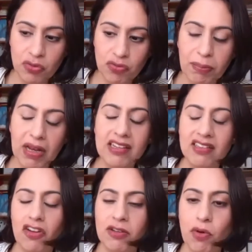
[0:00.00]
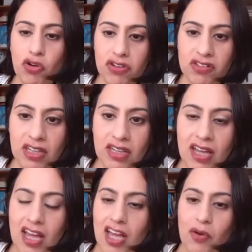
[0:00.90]
replace our democracy
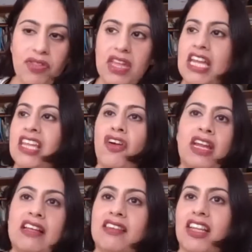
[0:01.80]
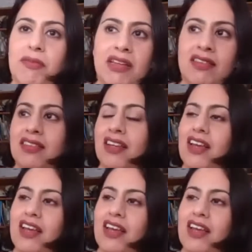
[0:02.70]
with either an Islamist,